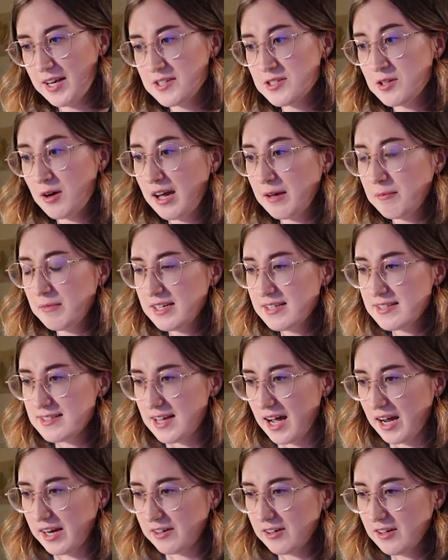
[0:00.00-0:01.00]
So I'm a
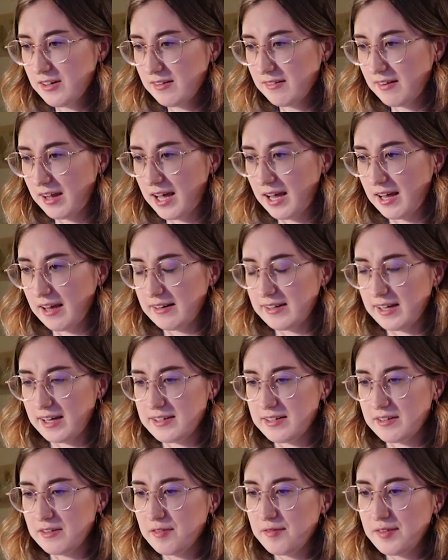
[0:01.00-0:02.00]
designer and
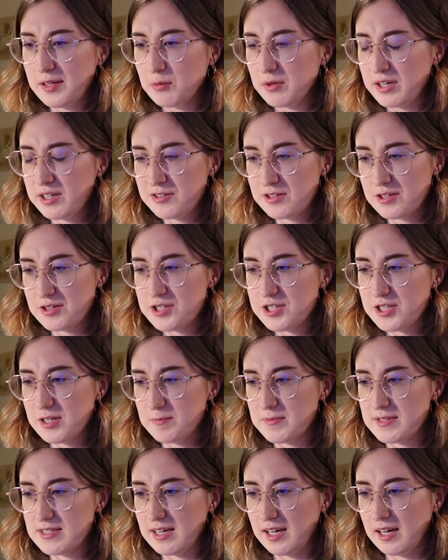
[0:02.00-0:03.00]
I did a few
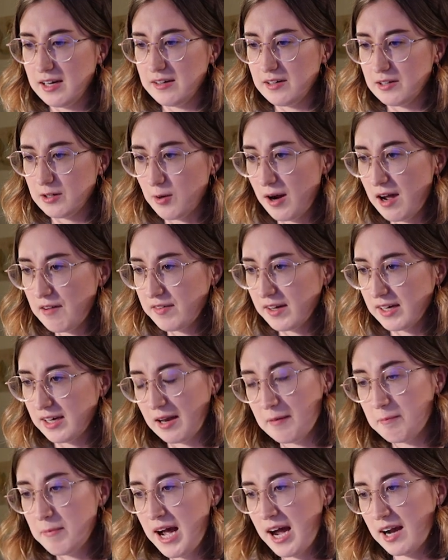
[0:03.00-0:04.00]
internships in graphic
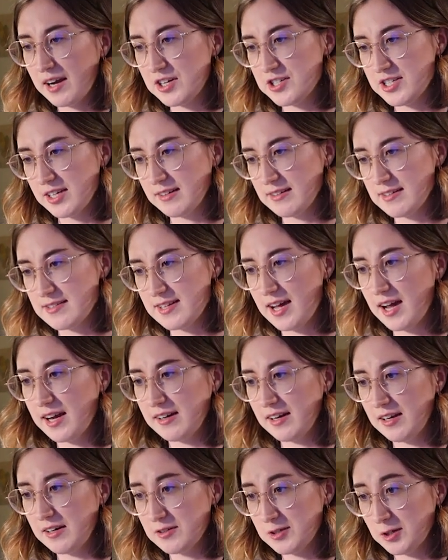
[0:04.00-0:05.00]
and packaging
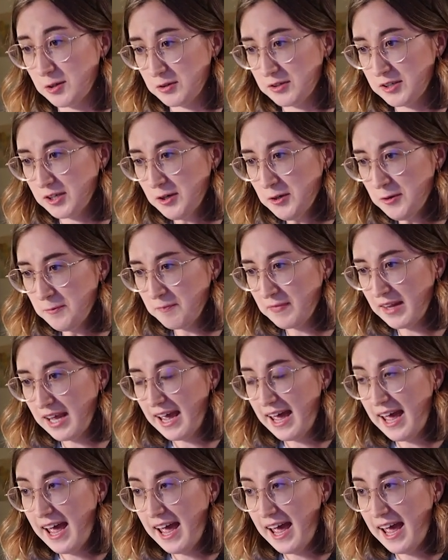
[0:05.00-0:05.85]
design in Tokyo.